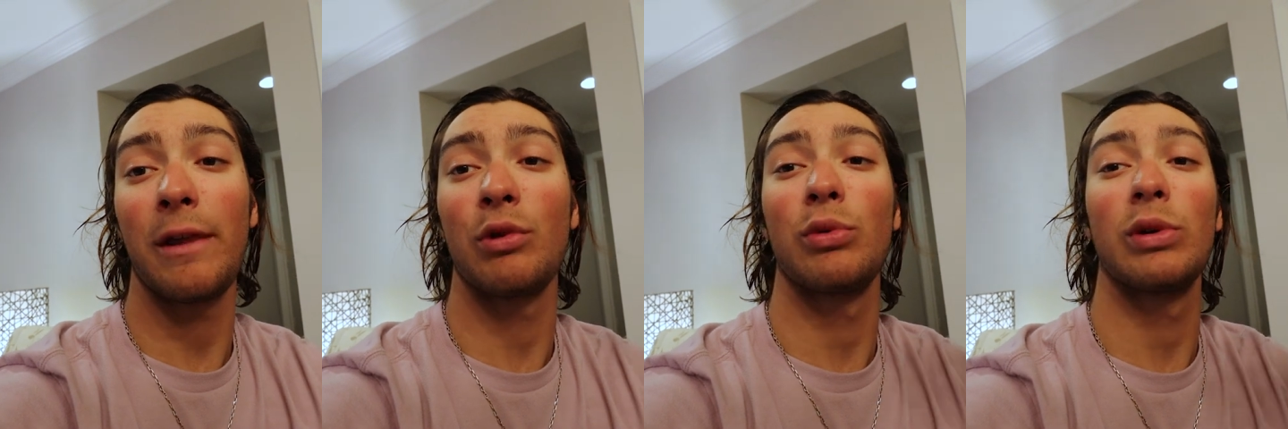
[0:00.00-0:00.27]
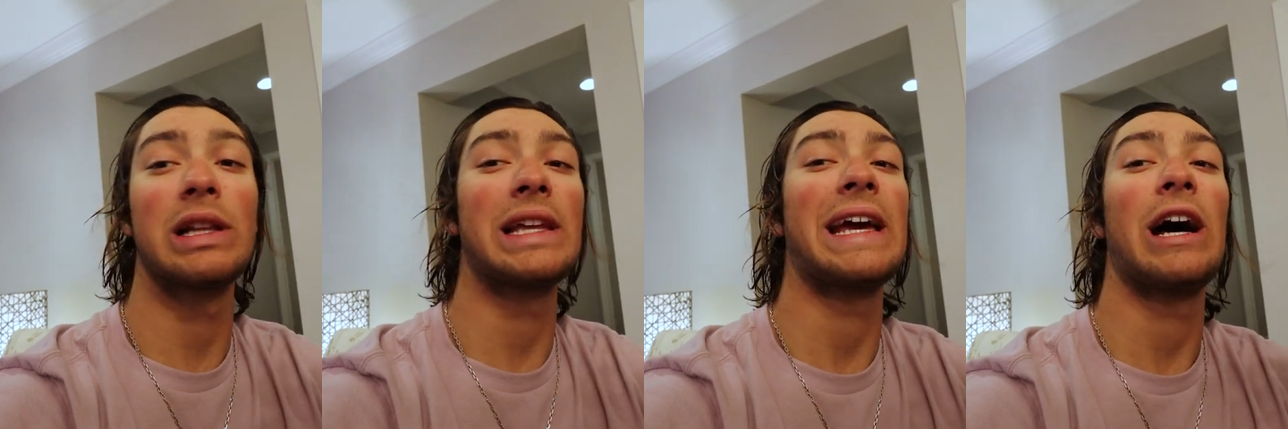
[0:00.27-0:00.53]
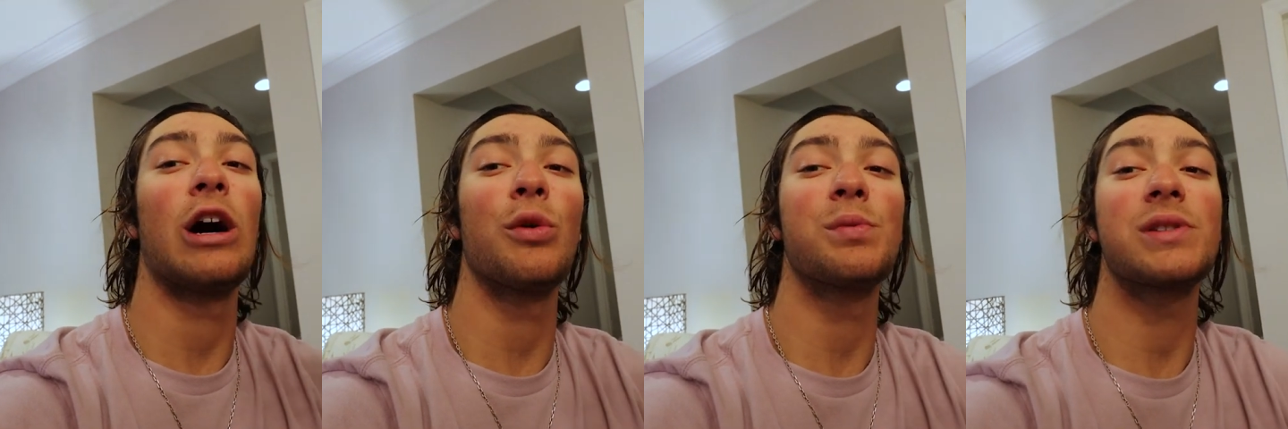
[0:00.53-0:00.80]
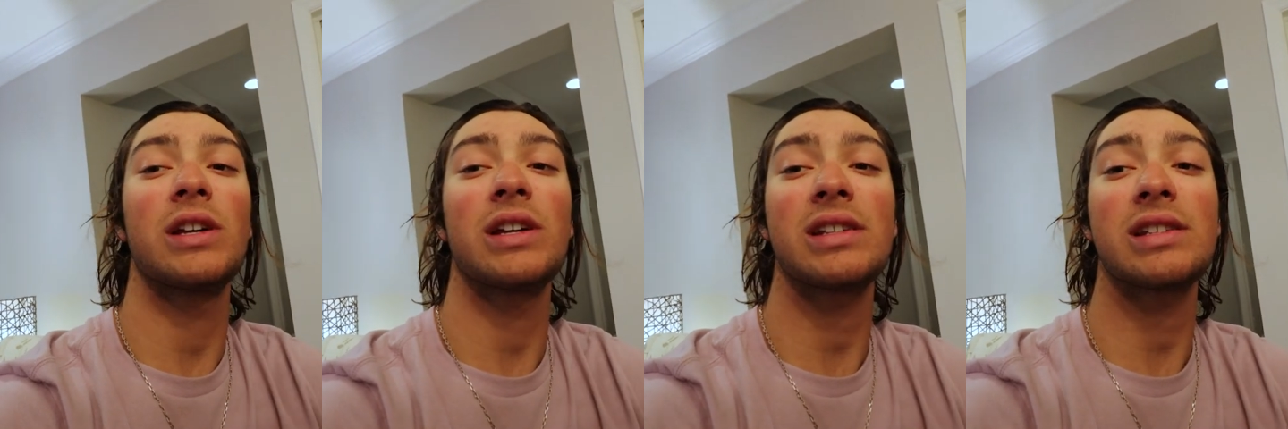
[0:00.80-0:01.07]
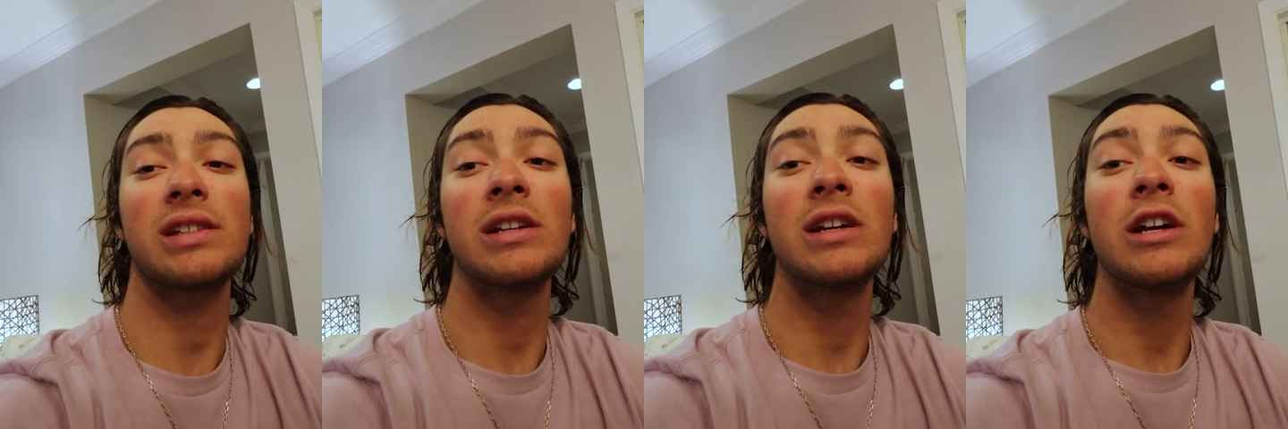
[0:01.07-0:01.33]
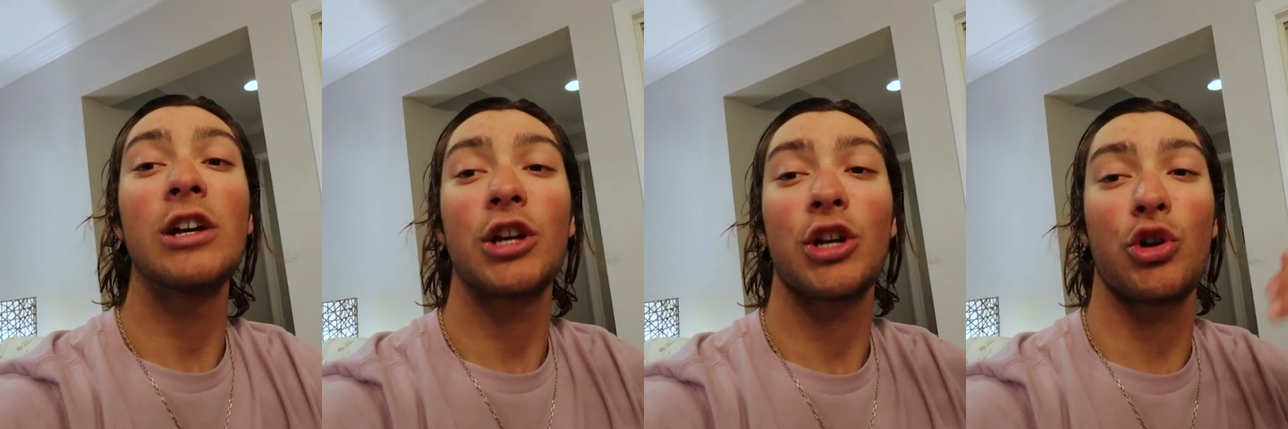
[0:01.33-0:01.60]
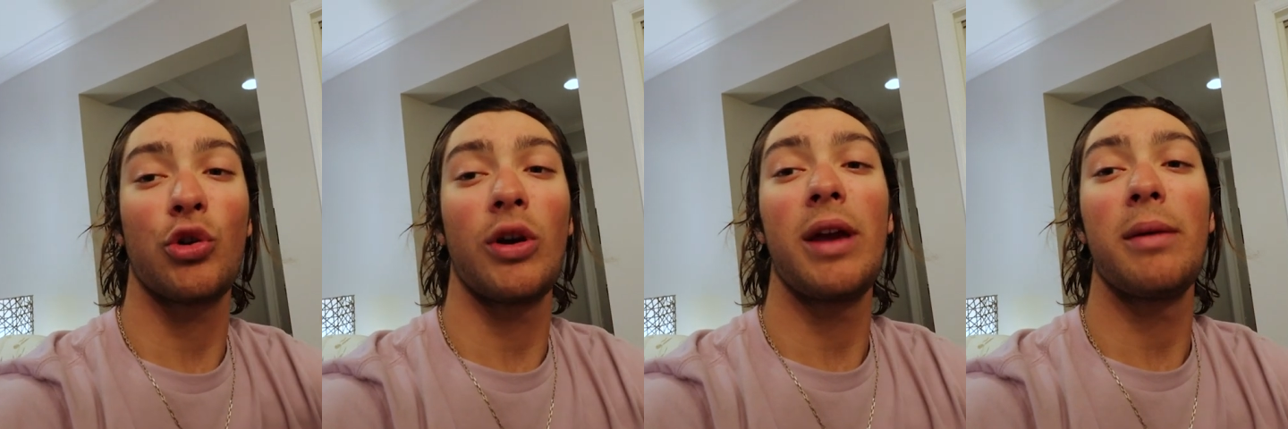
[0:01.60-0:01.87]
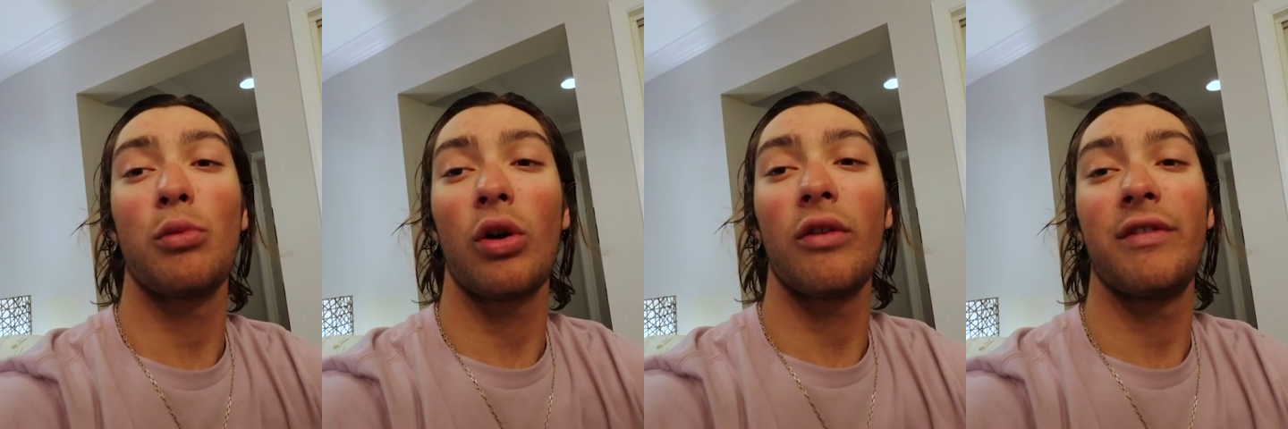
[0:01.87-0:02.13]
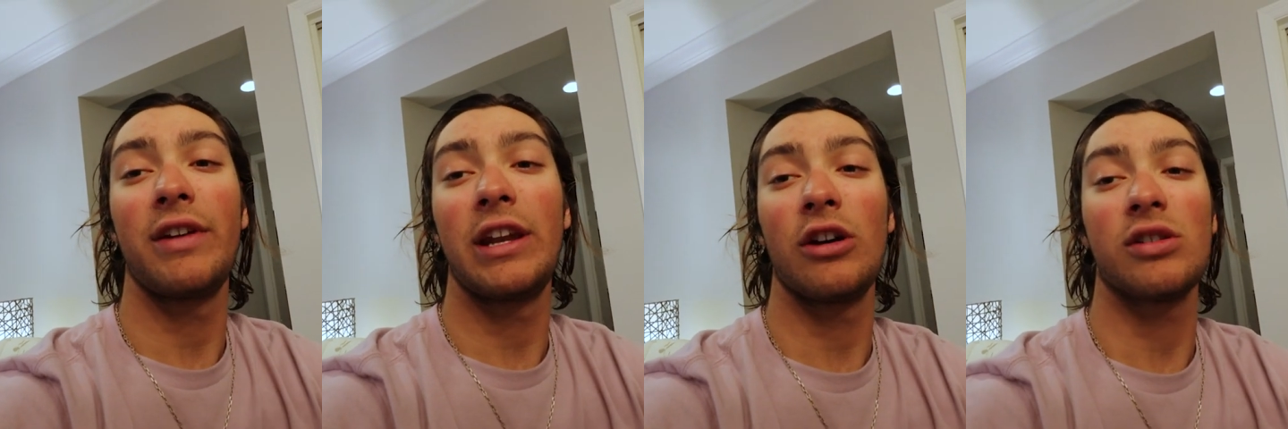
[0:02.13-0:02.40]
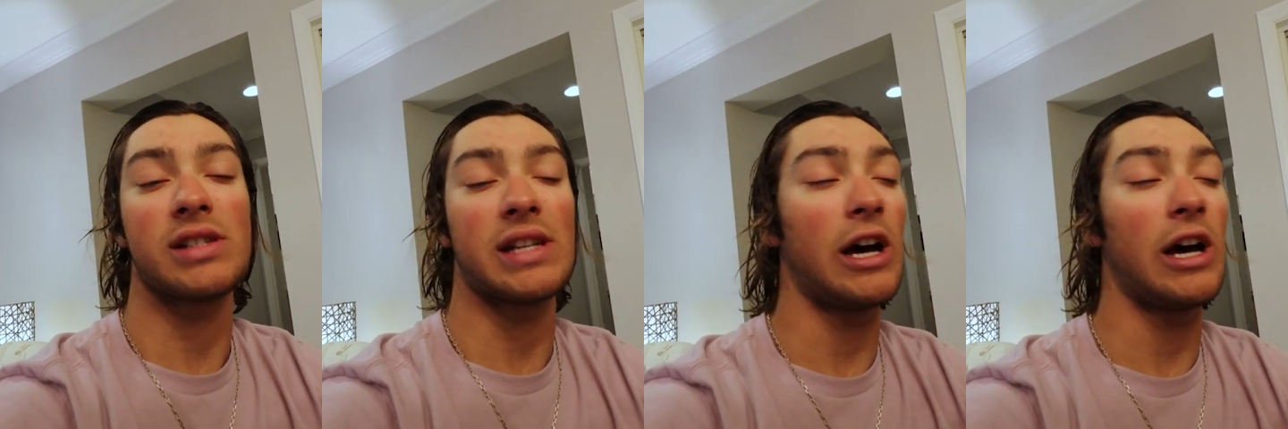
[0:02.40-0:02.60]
It really helps us create more videos.